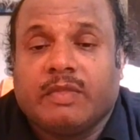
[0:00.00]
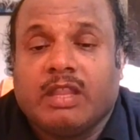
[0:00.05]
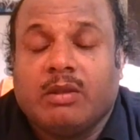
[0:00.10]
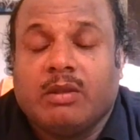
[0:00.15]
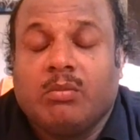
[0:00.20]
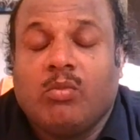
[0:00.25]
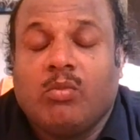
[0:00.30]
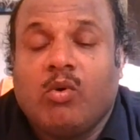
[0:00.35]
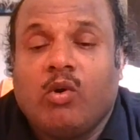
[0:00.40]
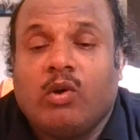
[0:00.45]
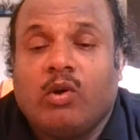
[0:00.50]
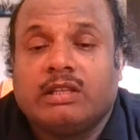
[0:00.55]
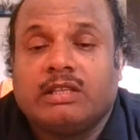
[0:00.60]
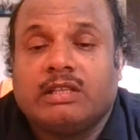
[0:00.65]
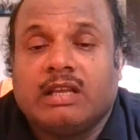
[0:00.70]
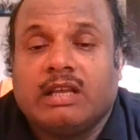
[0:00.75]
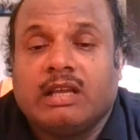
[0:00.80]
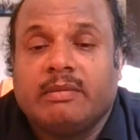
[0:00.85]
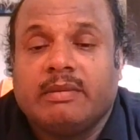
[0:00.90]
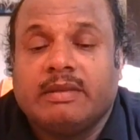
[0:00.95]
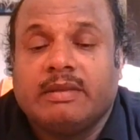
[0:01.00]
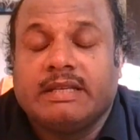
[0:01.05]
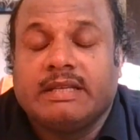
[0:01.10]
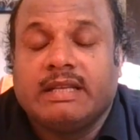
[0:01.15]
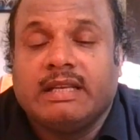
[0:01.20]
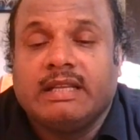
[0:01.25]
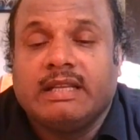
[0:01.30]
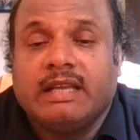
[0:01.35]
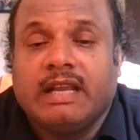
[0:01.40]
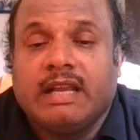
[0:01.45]
malls are
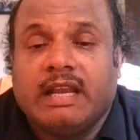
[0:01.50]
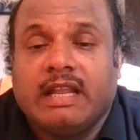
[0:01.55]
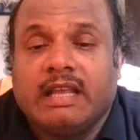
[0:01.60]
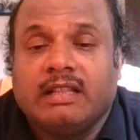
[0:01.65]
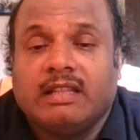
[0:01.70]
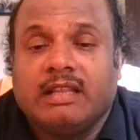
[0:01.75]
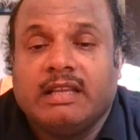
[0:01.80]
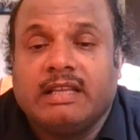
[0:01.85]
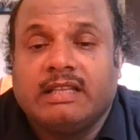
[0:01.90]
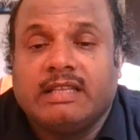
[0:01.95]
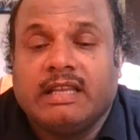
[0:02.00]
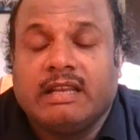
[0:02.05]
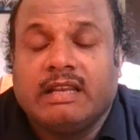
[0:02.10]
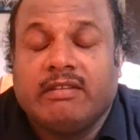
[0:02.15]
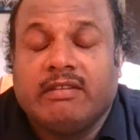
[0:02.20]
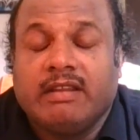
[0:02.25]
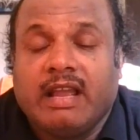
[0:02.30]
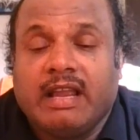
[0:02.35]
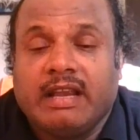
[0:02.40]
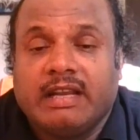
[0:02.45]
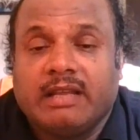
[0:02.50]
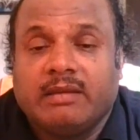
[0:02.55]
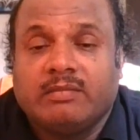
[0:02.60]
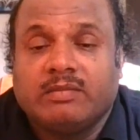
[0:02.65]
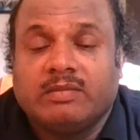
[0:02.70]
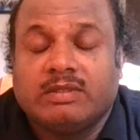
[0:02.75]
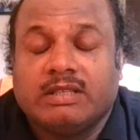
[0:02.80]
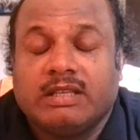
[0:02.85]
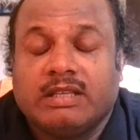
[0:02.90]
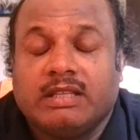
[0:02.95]
basically getting the each and every
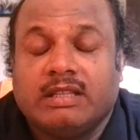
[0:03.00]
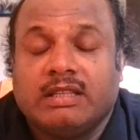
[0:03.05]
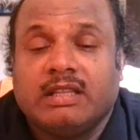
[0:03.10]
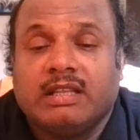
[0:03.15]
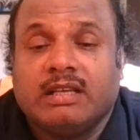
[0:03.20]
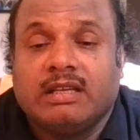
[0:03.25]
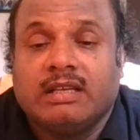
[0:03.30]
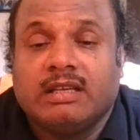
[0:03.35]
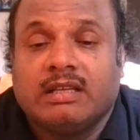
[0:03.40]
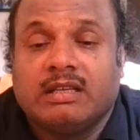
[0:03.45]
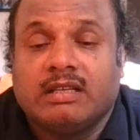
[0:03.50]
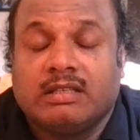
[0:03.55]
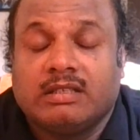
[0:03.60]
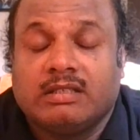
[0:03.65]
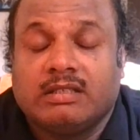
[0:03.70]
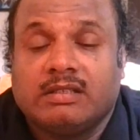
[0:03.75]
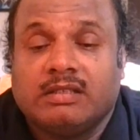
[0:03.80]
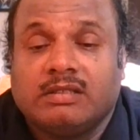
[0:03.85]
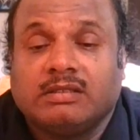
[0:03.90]
items in the